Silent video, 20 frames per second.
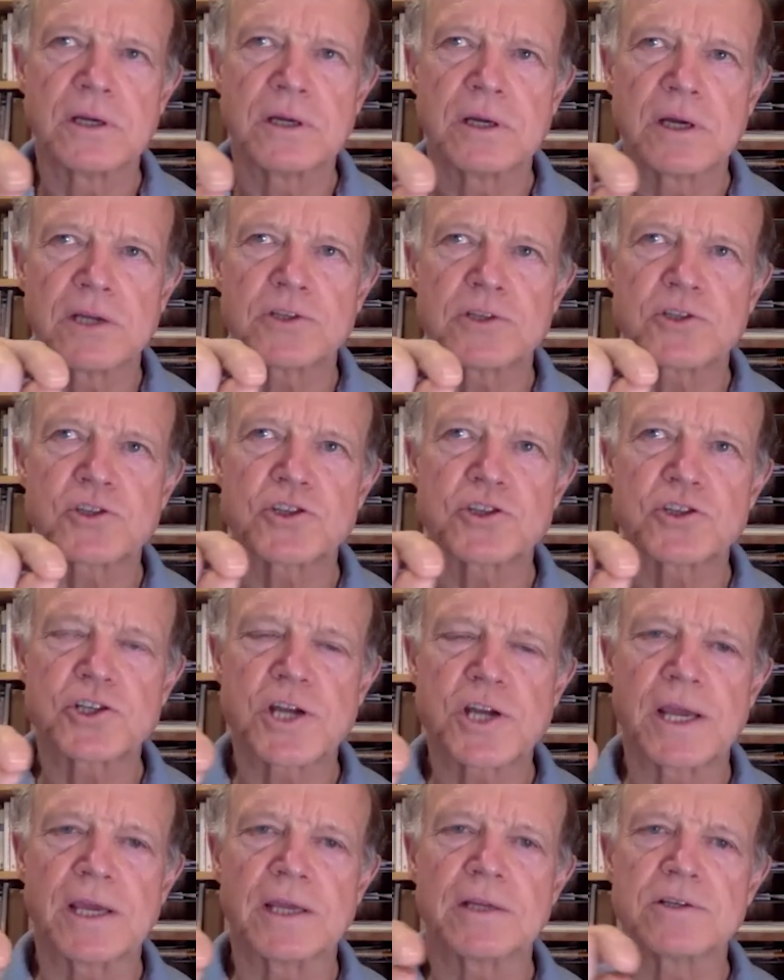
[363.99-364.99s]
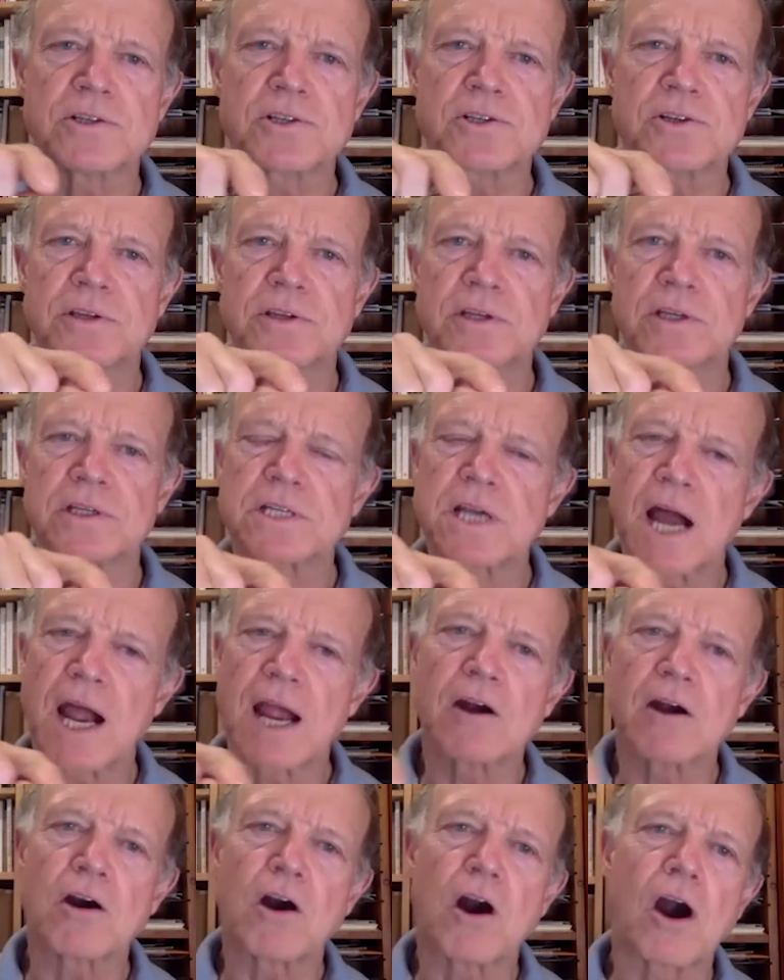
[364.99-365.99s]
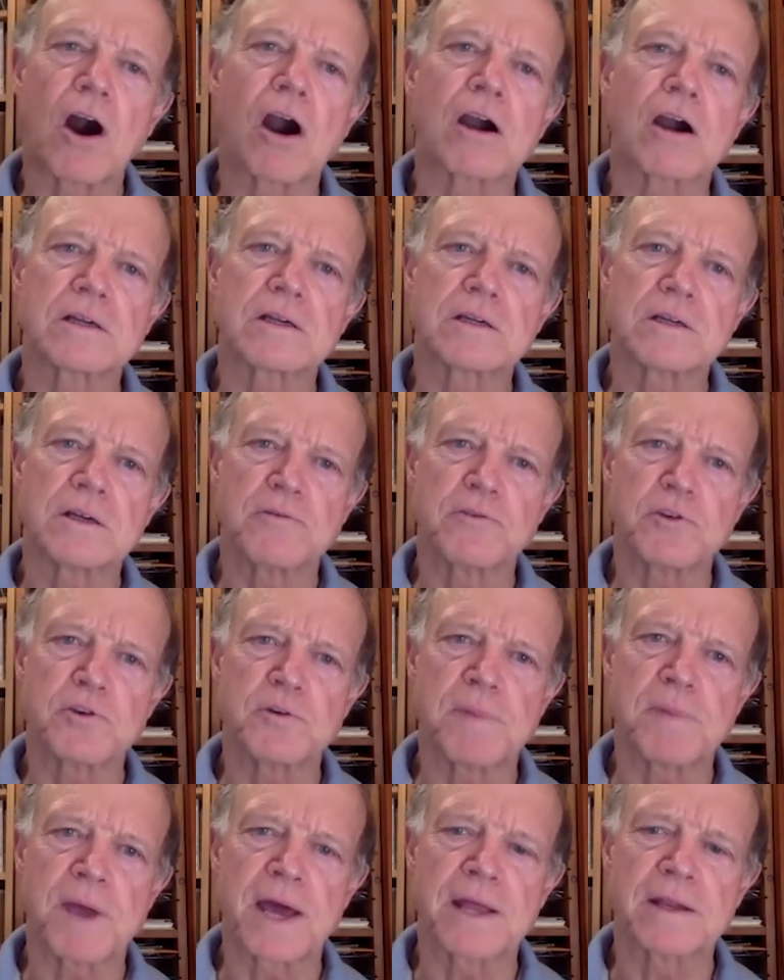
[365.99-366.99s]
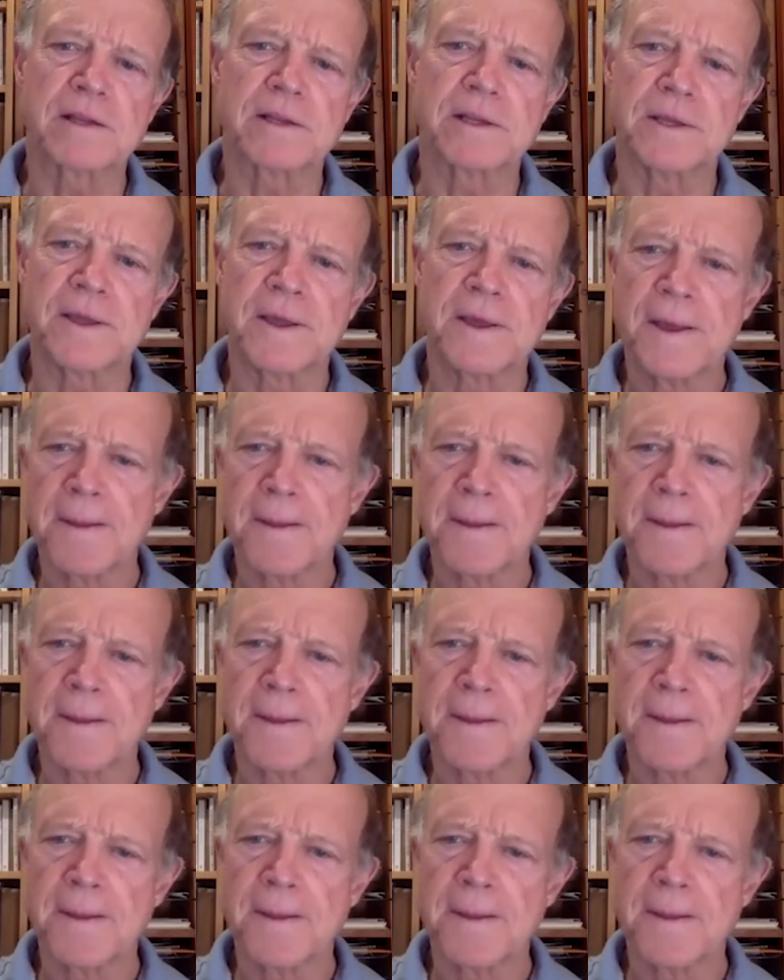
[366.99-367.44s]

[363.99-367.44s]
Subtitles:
has changed the entire arc of humanity.